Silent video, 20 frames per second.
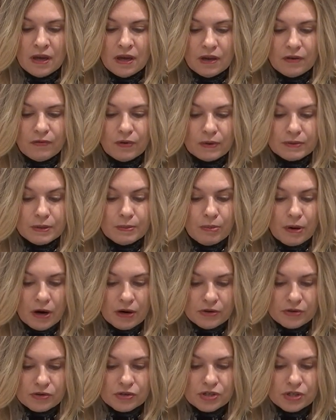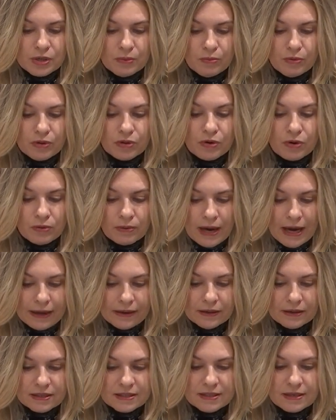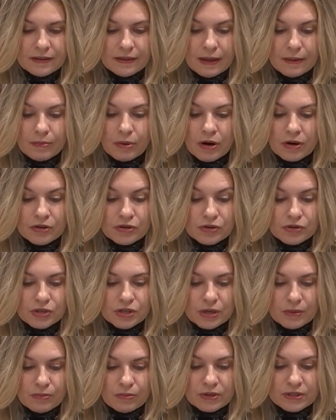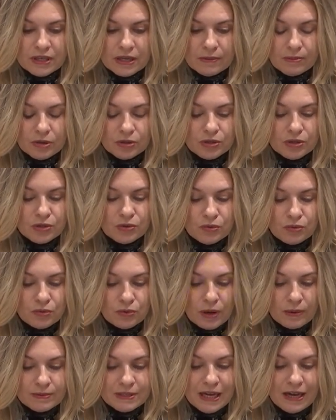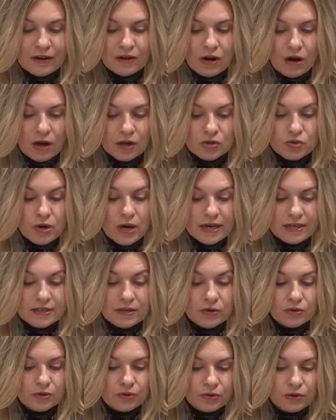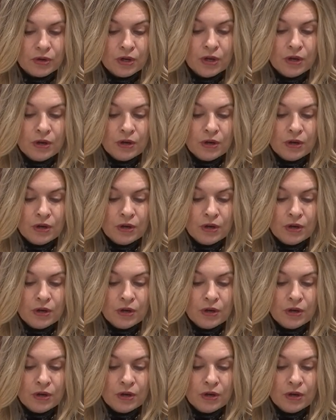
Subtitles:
It formed a partnership with Karadix, and that partnership was able to obtain contracts under